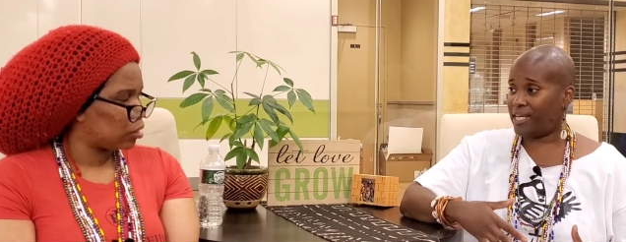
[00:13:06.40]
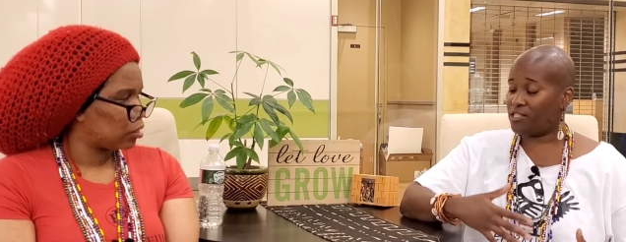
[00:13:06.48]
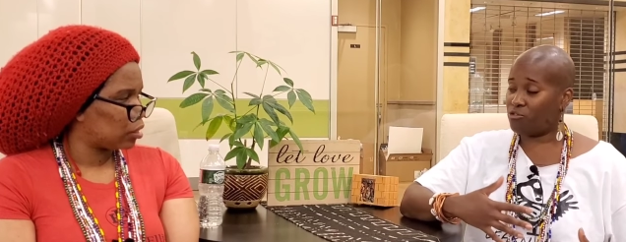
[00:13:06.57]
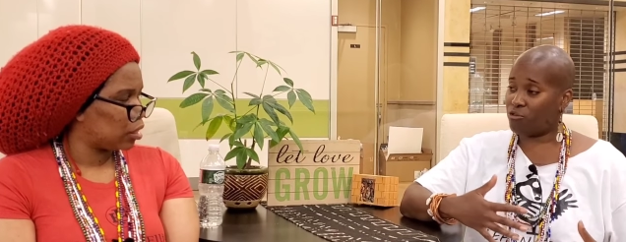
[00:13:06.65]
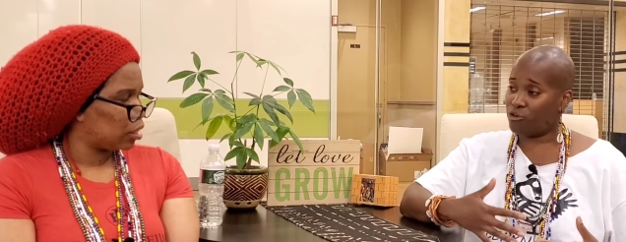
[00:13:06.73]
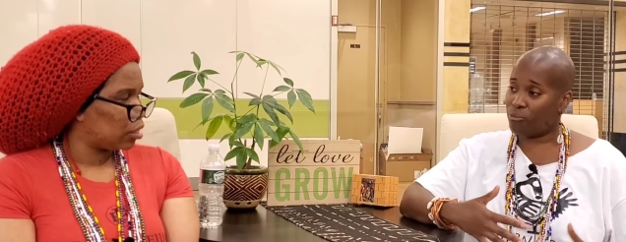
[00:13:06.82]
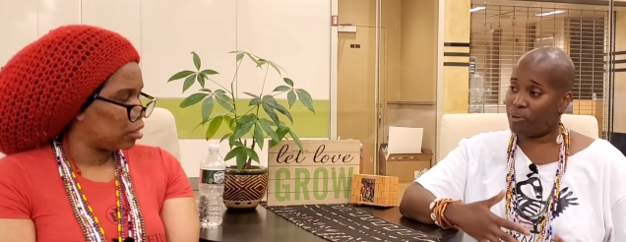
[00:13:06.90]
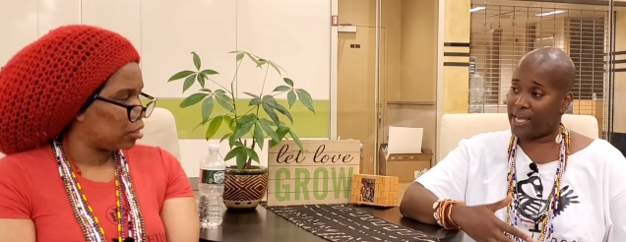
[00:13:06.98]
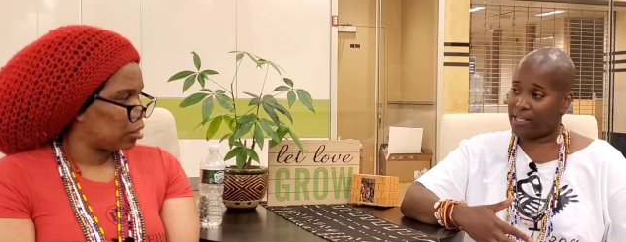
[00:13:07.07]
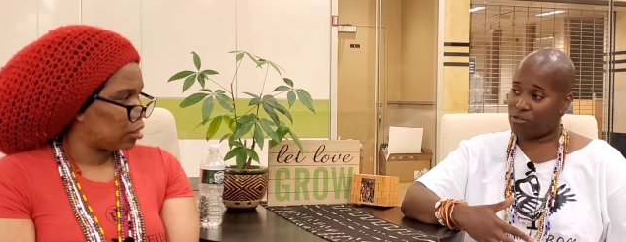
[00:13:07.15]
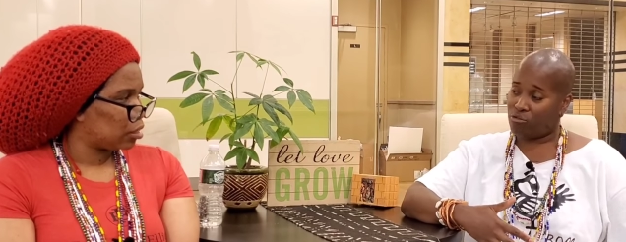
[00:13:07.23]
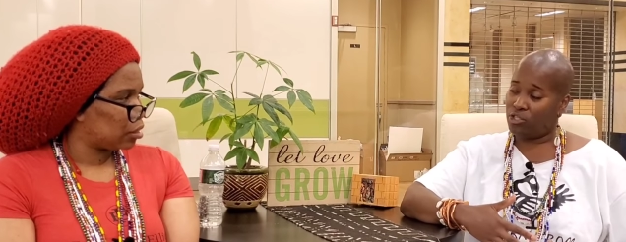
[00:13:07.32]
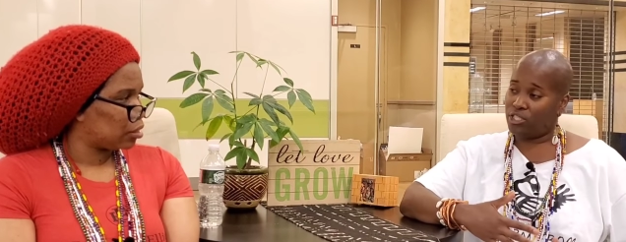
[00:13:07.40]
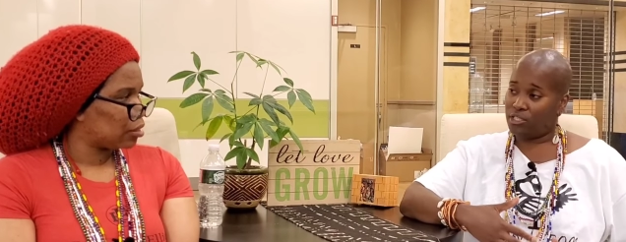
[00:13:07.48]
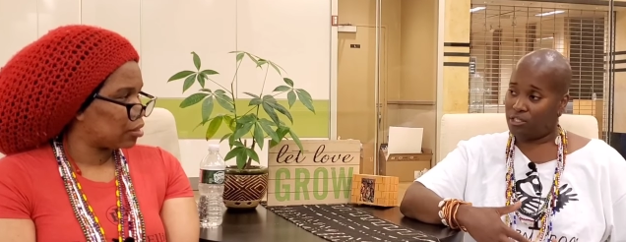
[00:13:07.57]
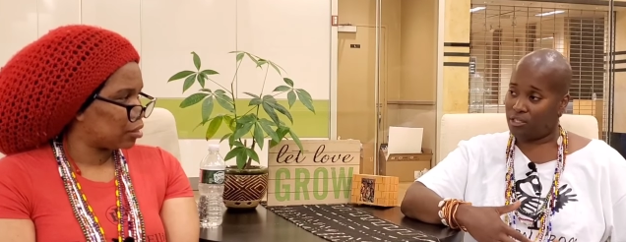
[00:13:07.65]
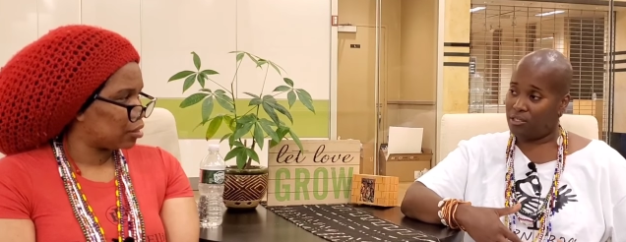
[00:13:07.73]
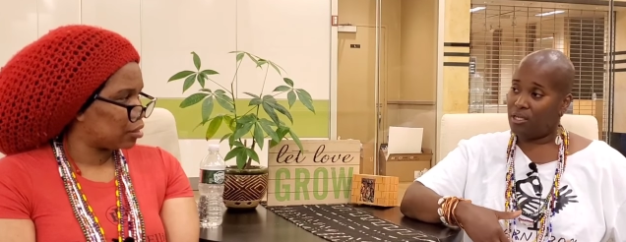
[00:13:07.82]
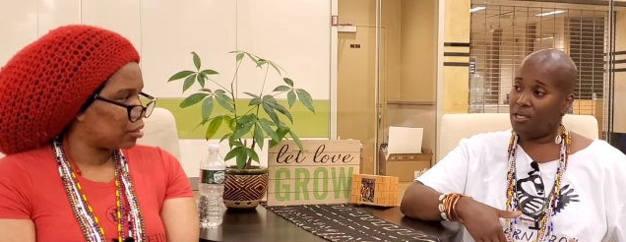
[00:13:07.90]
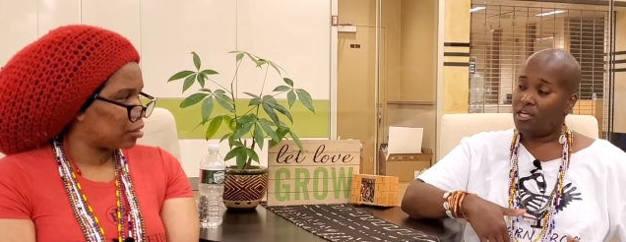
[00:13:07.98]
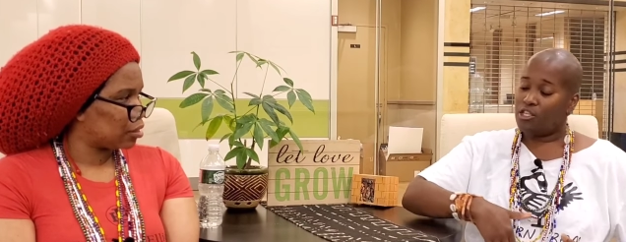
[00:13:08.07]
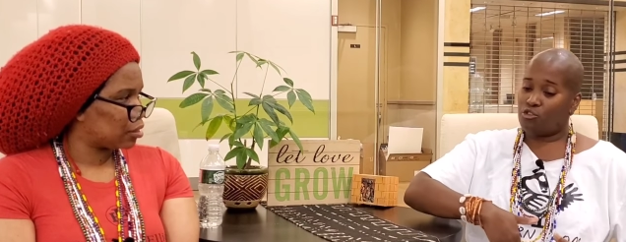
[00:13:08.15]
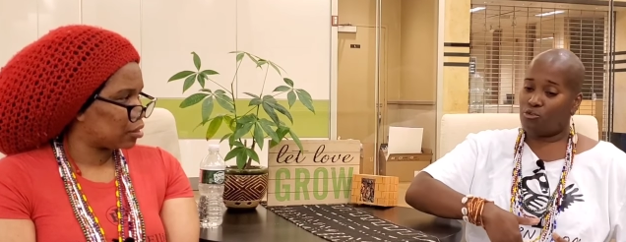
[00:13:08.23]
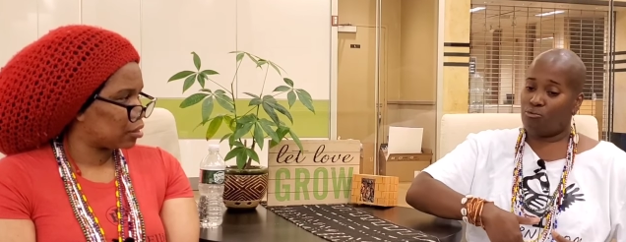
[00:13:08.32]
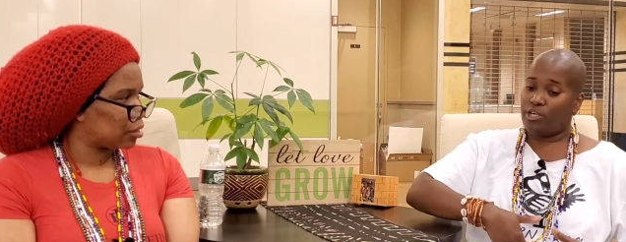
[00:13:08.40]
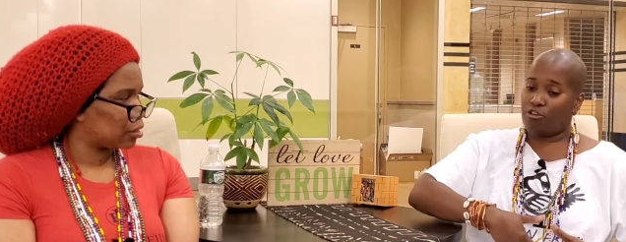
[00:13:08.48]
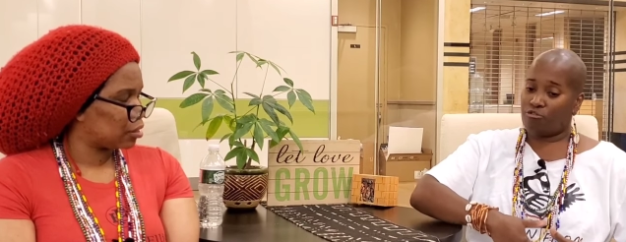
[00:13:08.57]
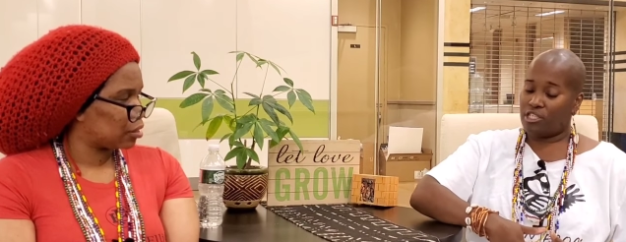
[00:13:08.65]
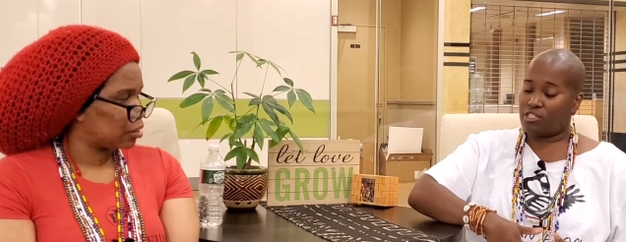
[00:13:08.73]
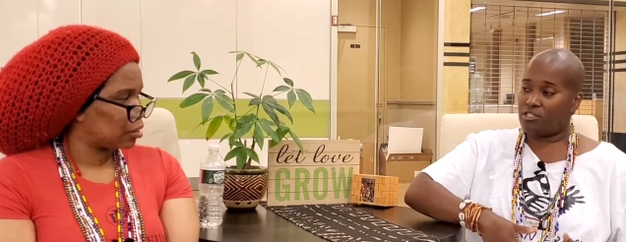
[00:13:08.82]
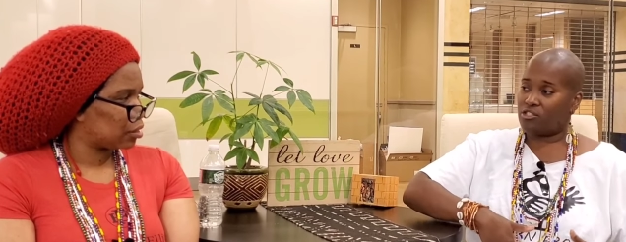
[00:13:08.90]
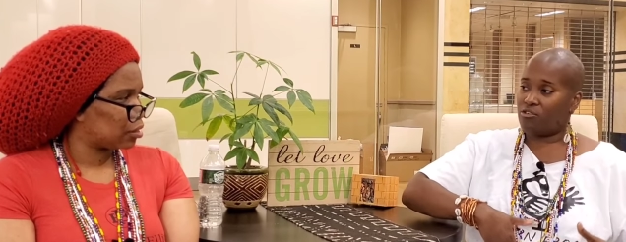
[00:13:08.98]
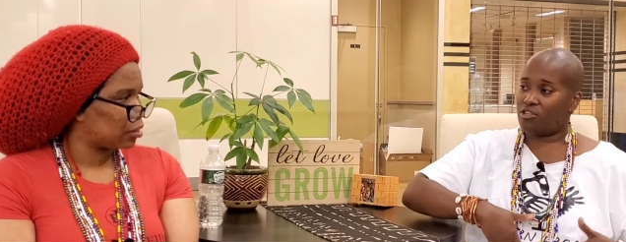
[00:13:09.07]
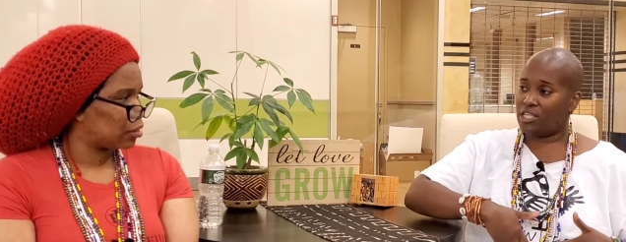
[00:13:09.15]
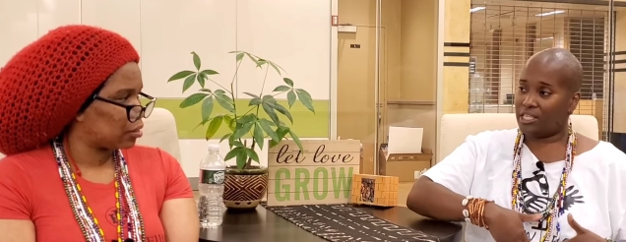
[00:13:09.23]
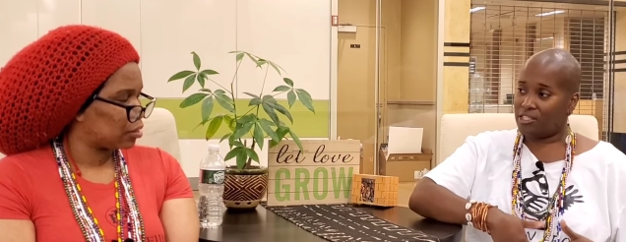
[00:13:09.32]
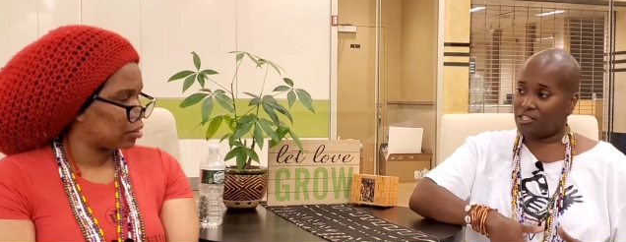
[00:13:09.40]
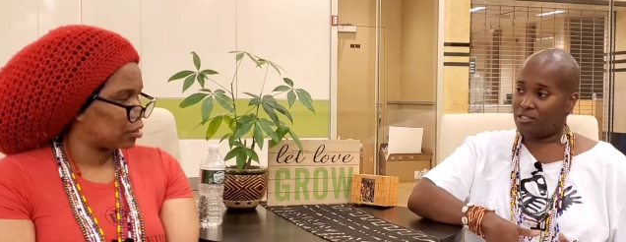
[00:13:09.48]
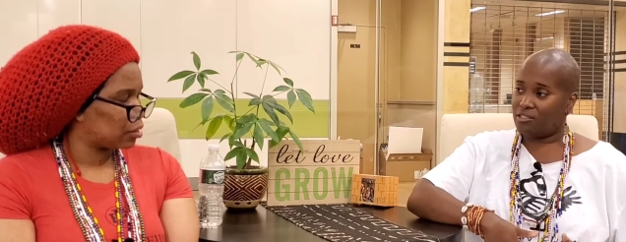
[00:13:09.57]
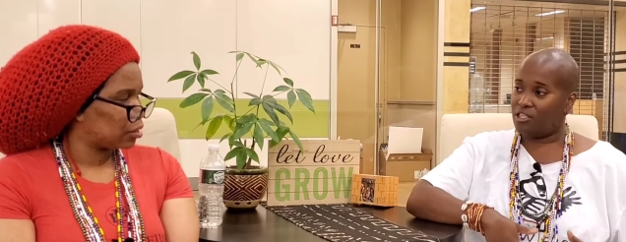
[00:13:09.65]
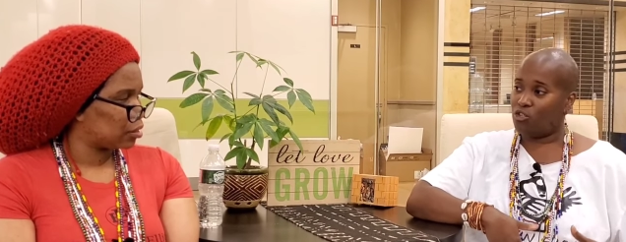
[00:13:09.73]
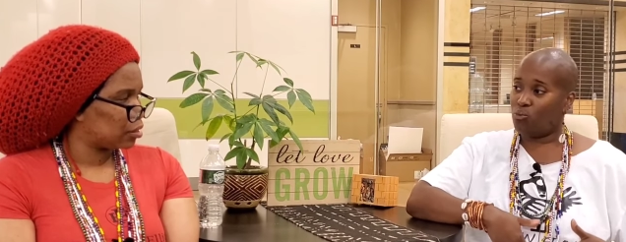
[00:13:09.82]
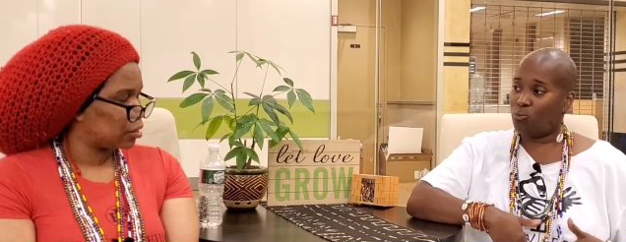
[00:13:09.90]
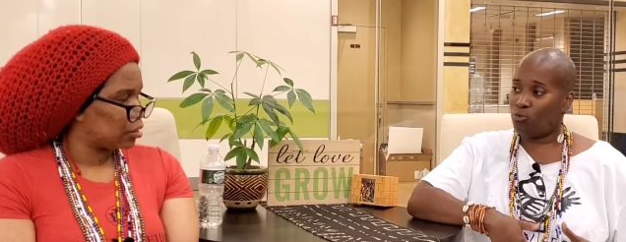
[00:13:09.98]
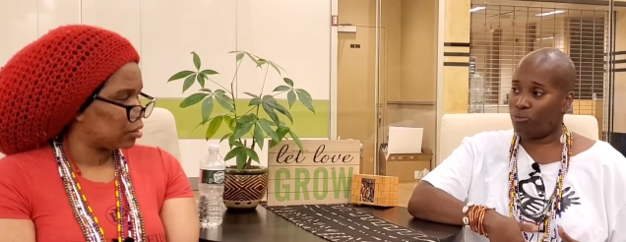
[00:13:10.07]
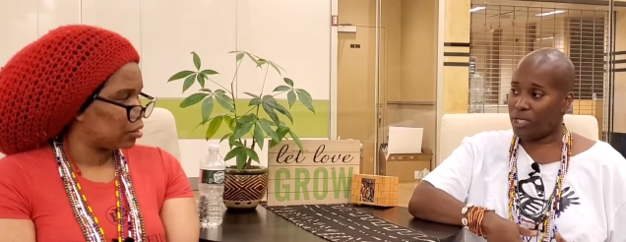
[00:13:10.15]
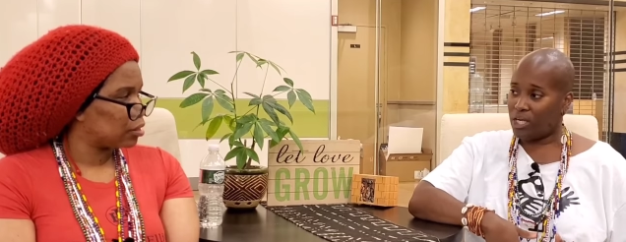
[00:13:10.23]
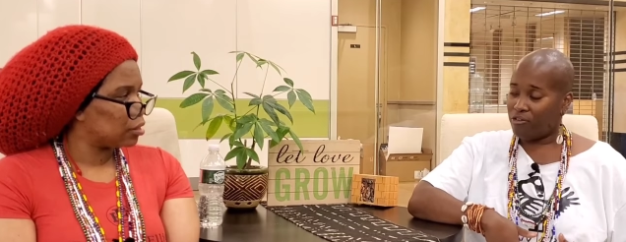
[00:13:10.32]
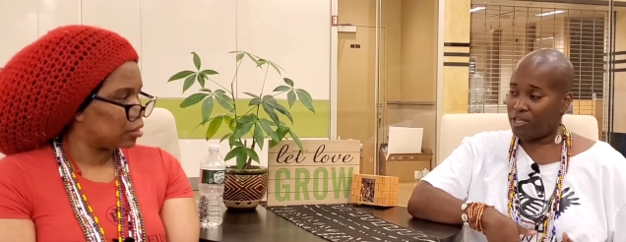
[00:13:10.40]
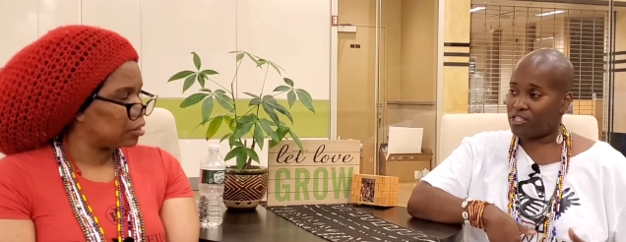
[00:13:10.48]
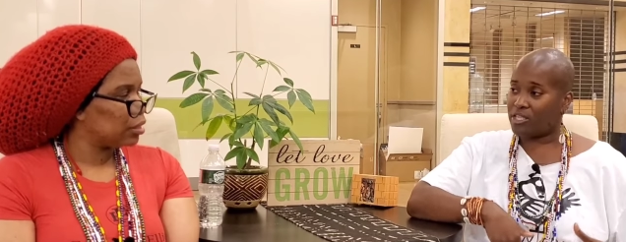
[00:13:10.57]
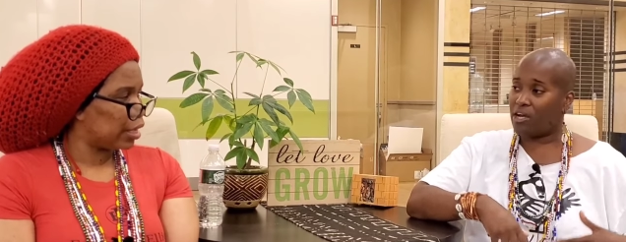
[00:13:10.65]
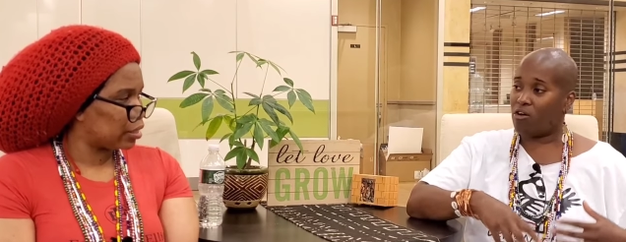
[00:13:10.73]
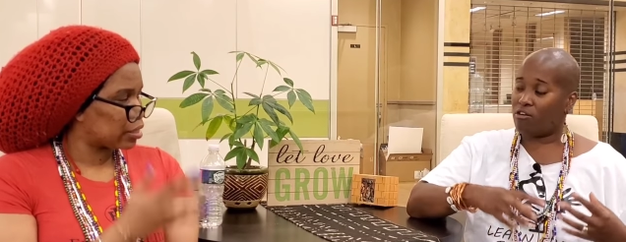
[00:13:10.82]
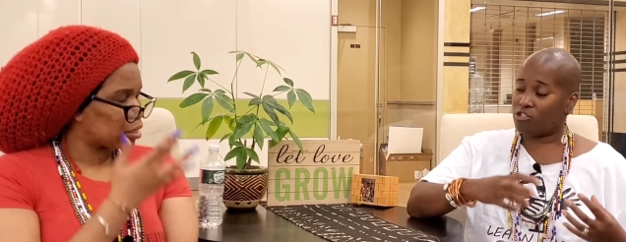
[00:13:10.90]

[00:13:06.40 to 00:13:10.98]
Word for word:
Speaker 1: Castor oil packs are really good to increase the circulation in the womb area. So yes.